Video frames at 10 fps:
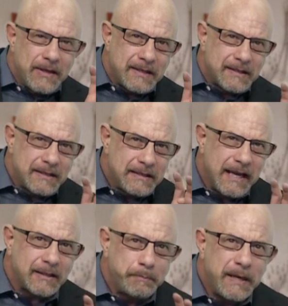This
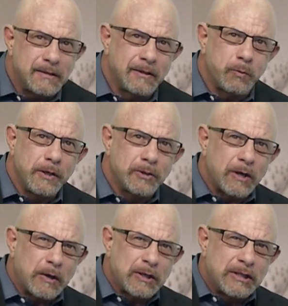next piece is where you
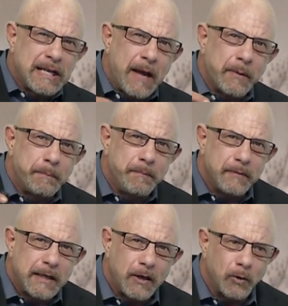start to see how
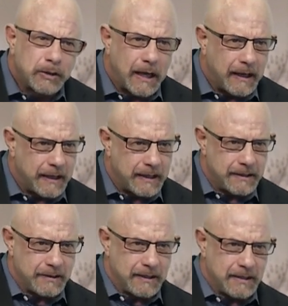it all
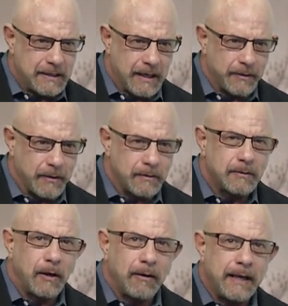ties together,
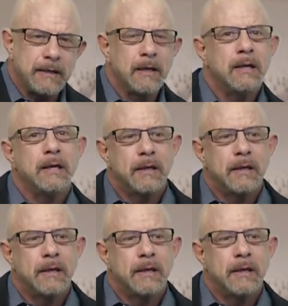all right?